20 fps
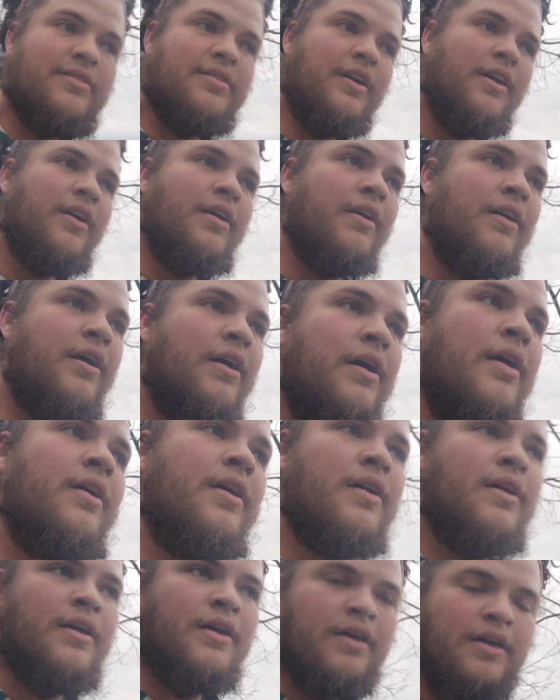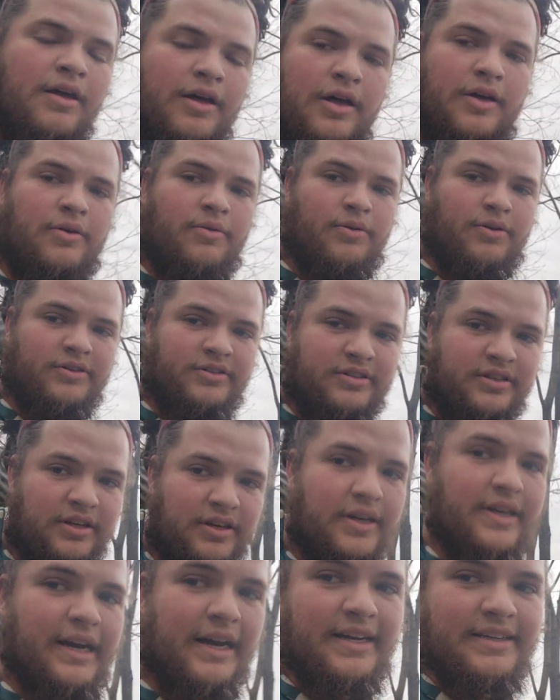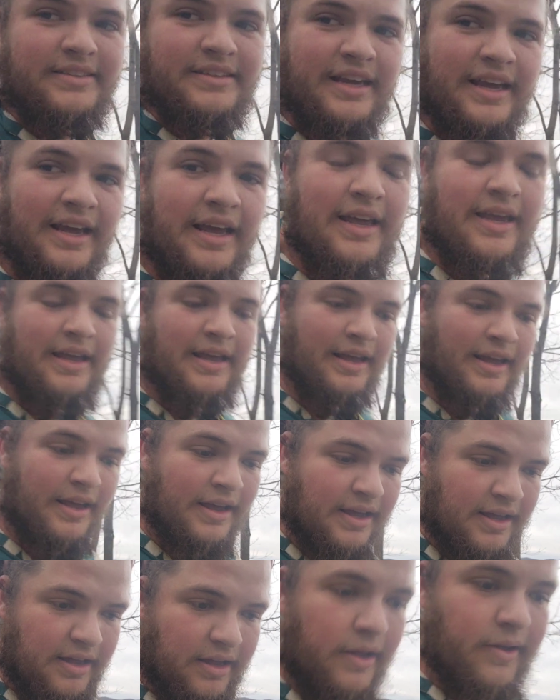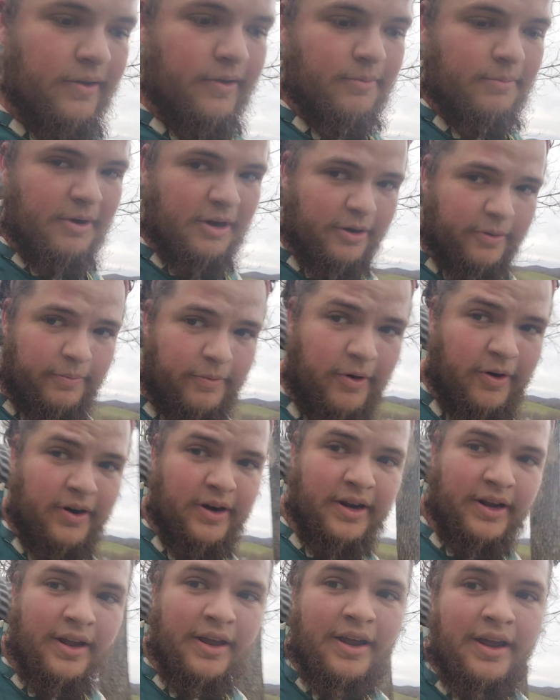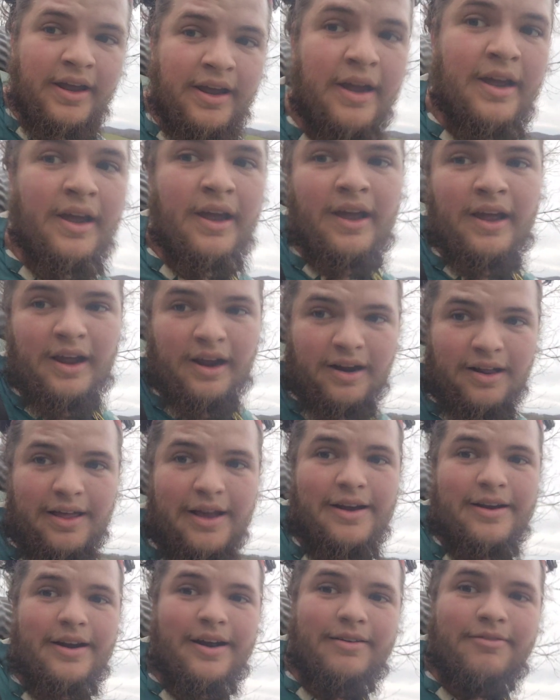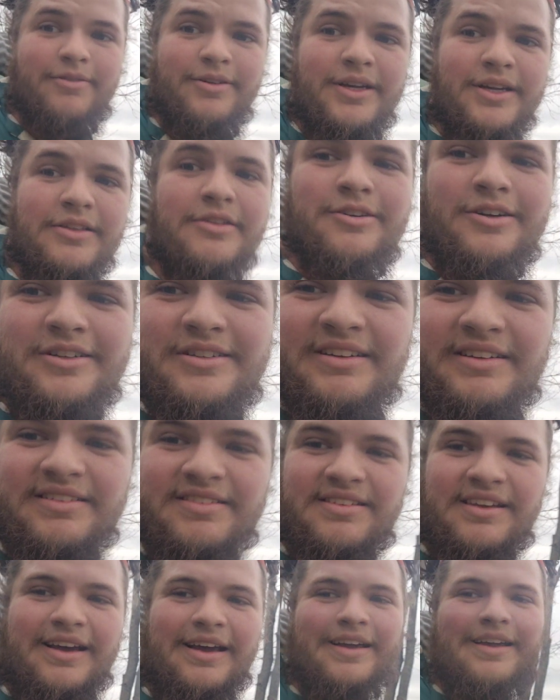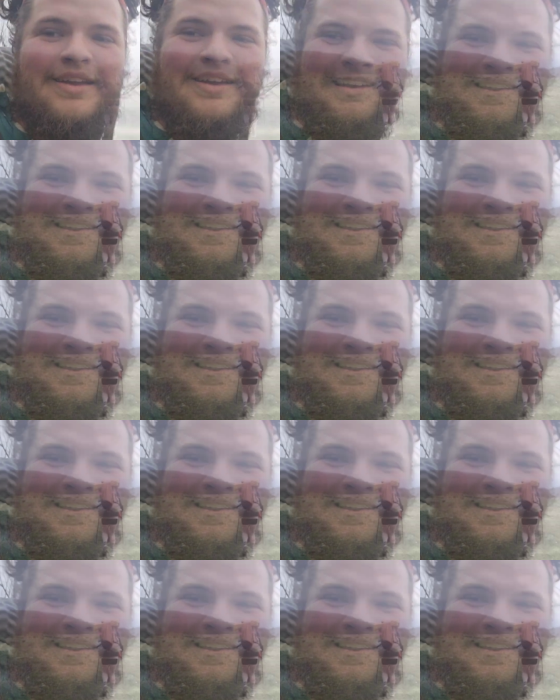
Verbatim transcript: so we'll see you guys here tomorrow morning or later night when we get to our tent site.